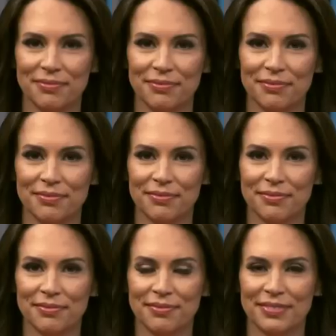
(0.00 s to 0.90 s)

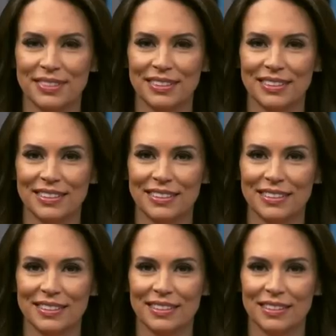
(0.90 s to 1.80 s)

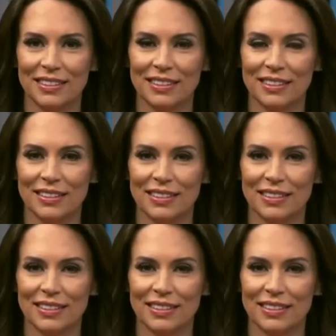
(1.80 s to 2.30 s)
No words are spoken by the person on screen.